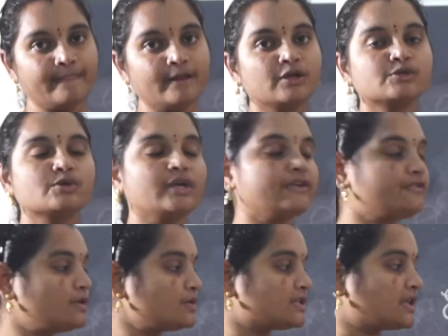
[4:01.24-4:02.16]
So if
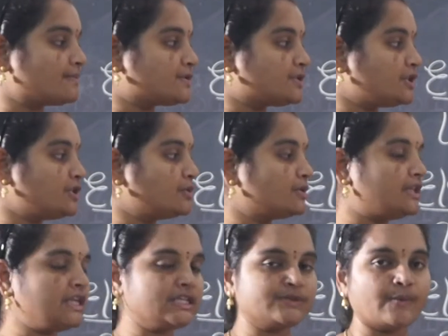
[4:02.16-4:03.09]
you substitute
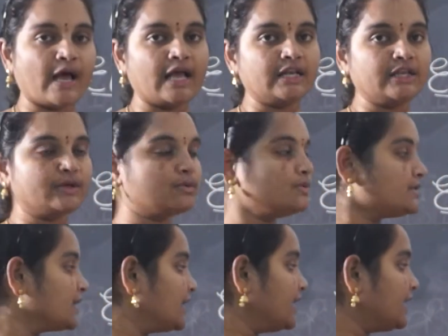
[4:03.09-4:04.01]
these values
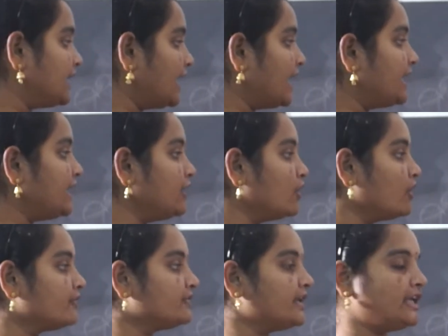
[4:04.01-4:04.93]
in any
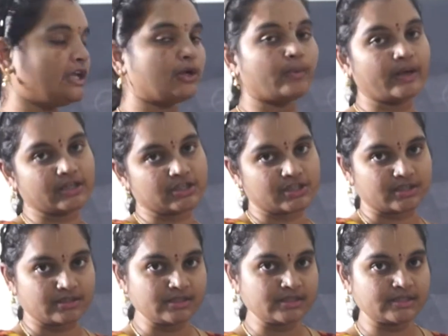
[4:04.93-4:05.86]
of the
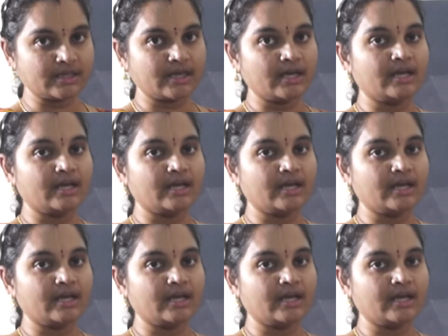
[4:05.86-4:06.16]
equations,